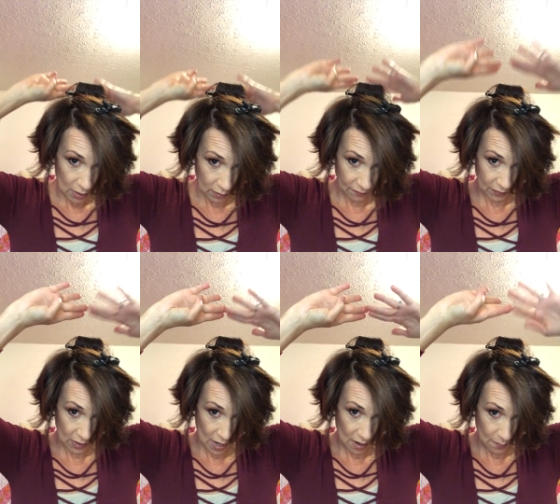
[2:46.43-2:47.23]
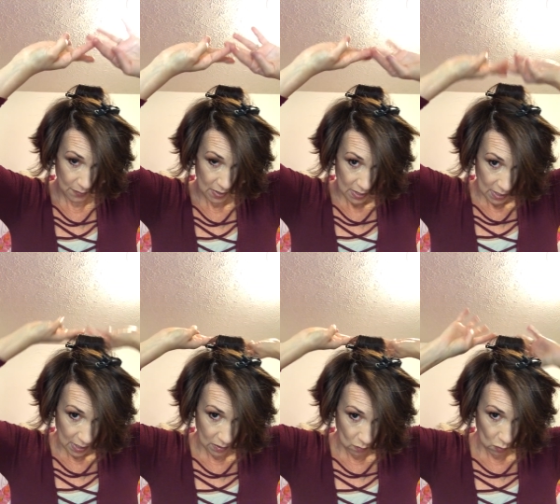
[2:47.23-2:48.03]
Lift it up
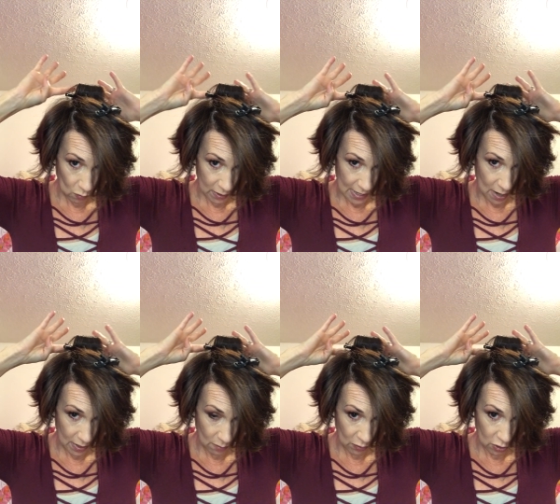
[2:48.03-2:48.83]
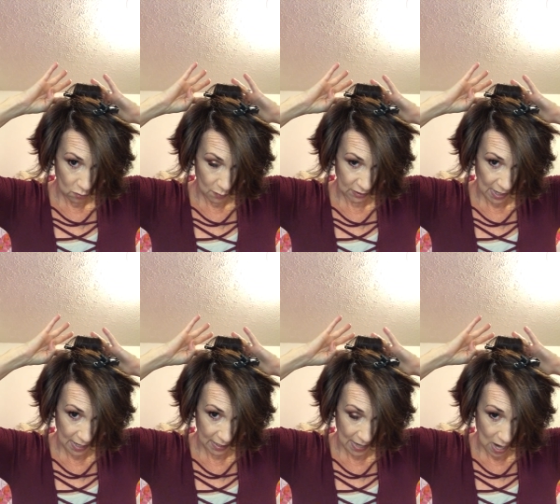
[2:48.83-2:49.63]
and then roll it down, and when you
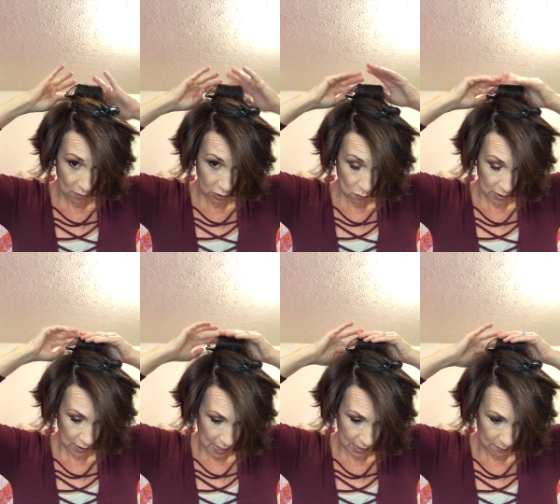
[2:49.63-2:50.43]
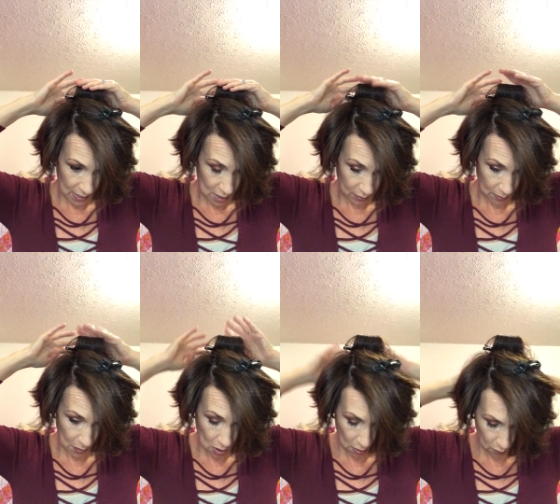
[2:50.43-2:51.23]
set it down, you want to kind of be on the
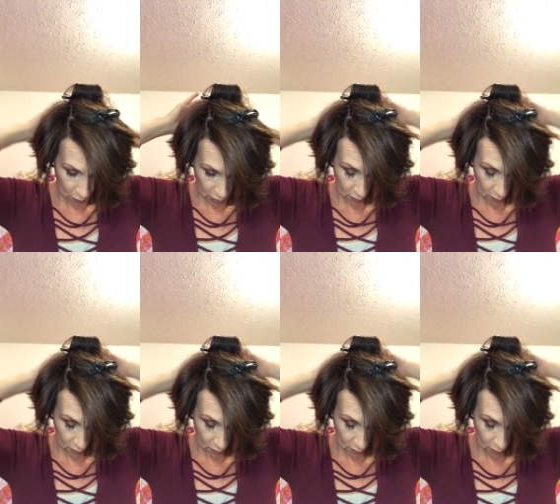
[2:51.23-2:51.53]
part where